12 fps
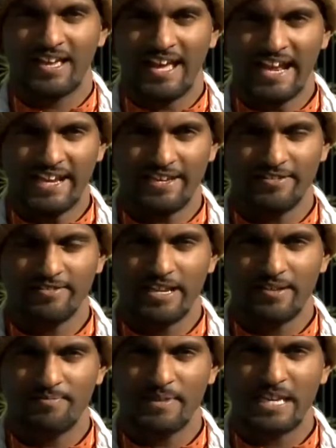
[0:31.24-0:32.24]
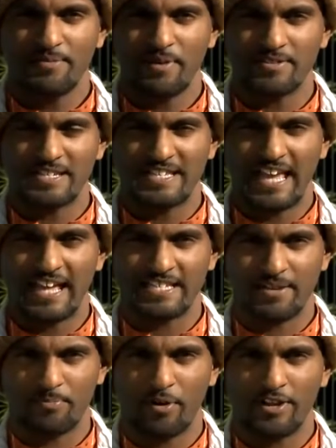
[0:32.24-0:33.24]
Hello. Mickey Mouse's
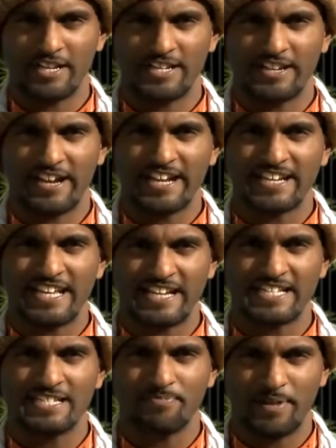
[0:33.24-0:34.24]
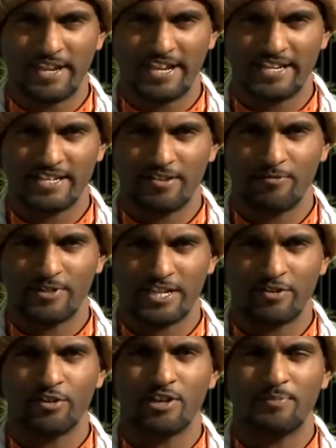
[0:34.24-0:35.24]
hands are pointing directly at his spirit, which
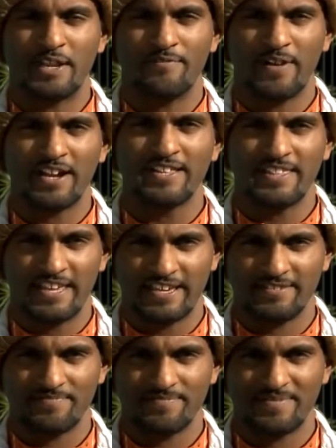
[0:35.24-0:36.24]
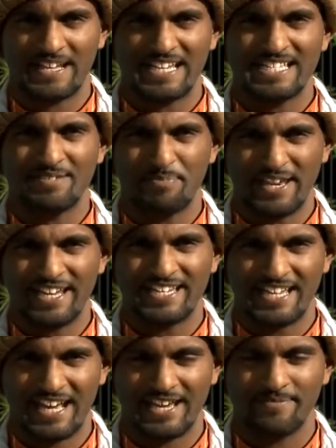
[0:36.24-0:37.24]
can only mean one thing, that it's spirit
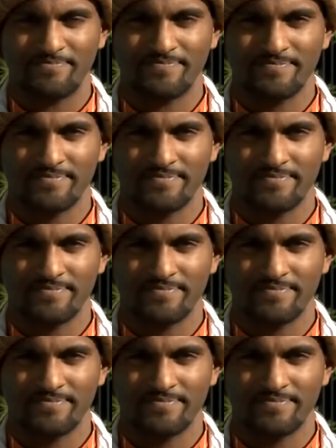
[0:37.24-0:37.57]
time.